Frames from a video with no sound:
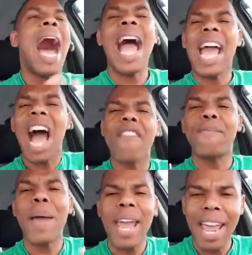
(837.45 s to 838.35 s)
I
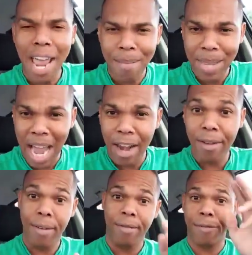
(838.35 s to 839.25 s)
have
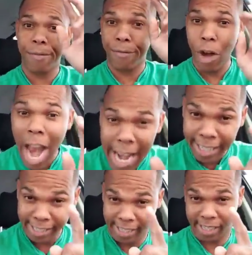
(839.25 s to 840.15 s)
Bahamian
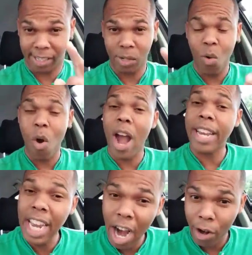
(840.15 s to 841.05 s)
friends who
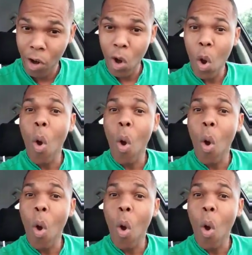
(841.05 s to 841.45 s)
are here